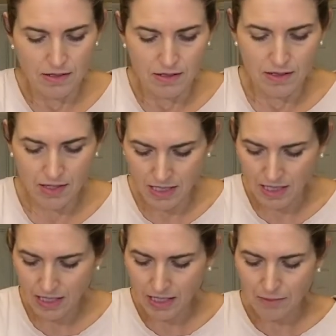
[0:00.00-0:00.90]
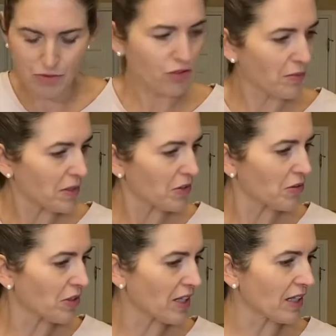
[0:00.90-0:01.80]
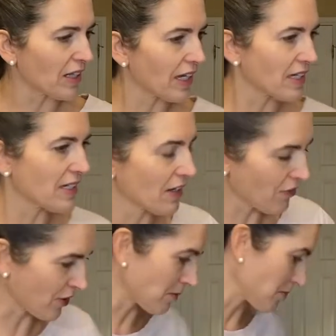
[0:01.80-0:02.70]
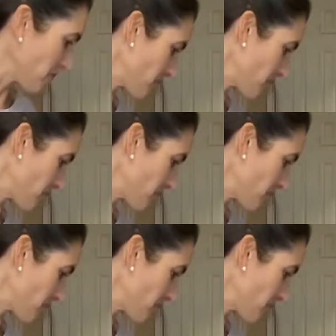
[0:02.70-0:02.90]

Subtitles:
I think comes from the North Atlantic, from